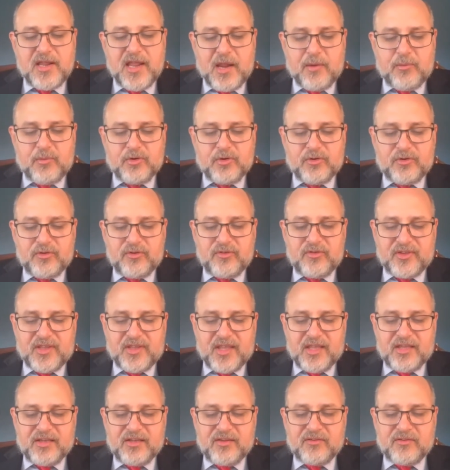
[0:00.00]
and reduce
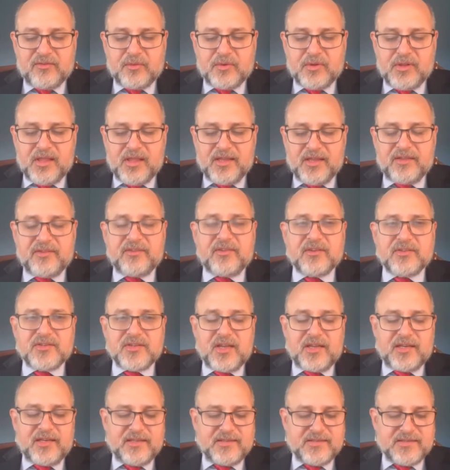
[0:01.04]
Kenya's reliance on
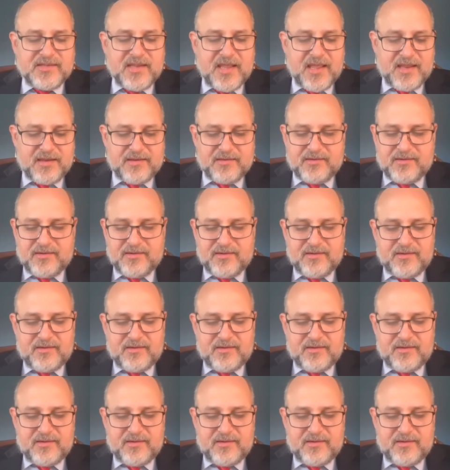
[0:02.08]
Chinese debt.